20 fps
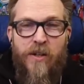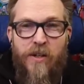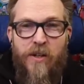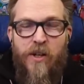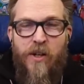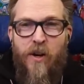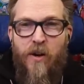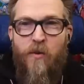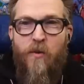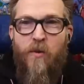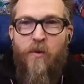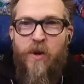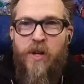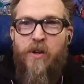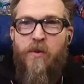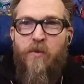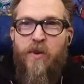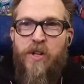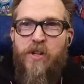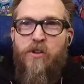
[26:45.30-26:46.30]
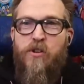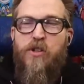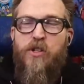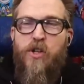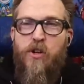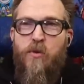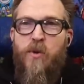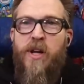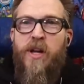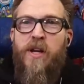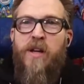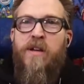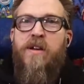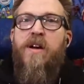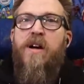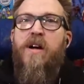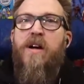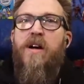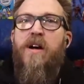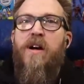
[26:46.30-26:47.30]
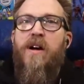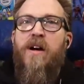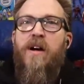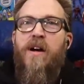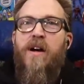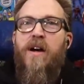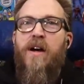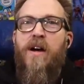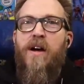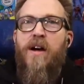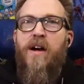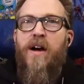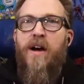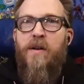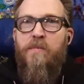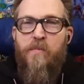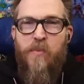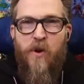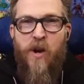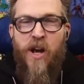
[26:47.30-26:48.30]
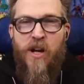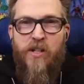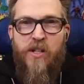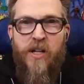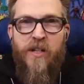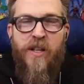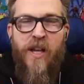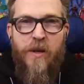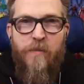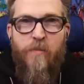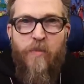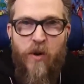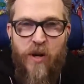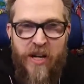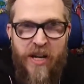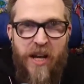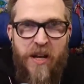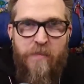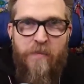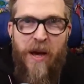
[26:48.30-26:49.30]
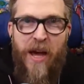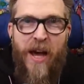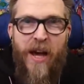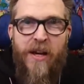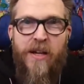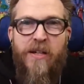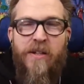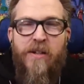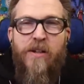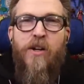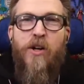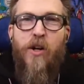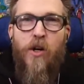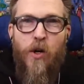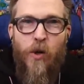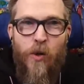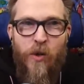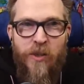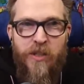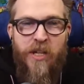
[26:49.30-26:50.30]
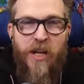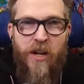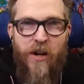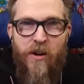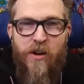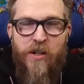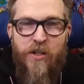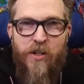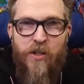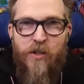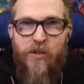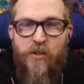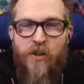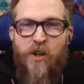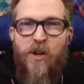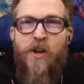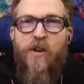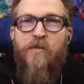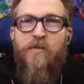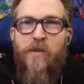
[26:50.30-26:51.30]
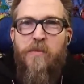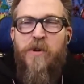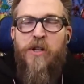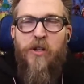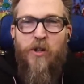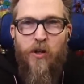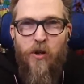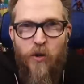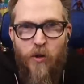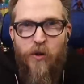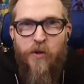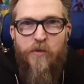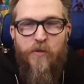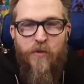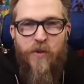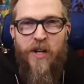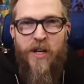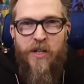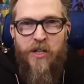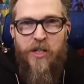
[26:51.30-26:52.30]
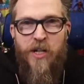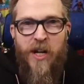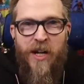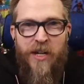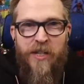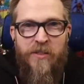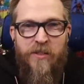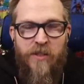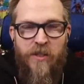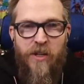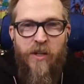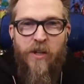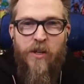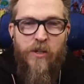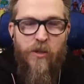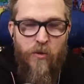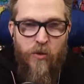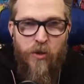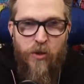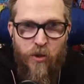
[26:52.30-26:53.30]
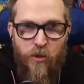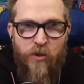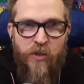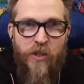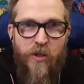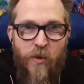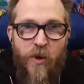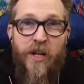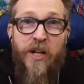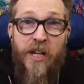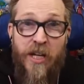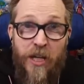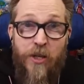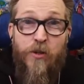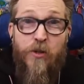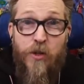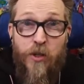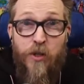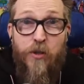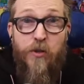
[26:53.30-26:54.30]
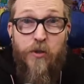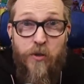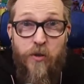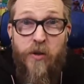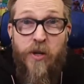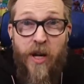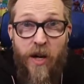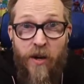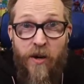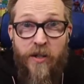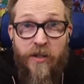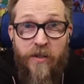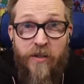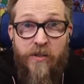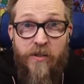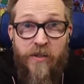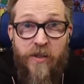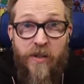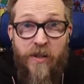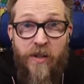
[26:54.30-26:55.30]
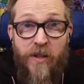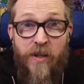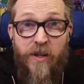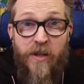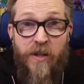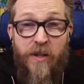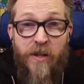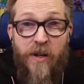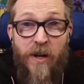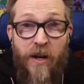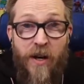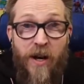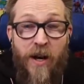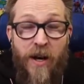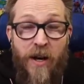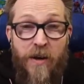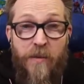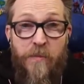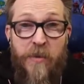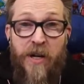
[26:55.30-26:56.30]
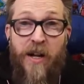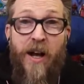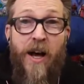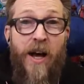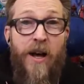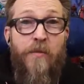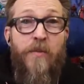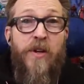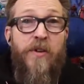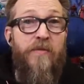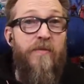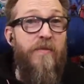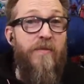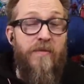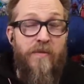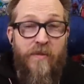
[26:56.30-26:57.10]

you know, when, when you're doing a project like bringing back old characters from an old franchise, you certainly want to introduce new characters. Uh, but I would,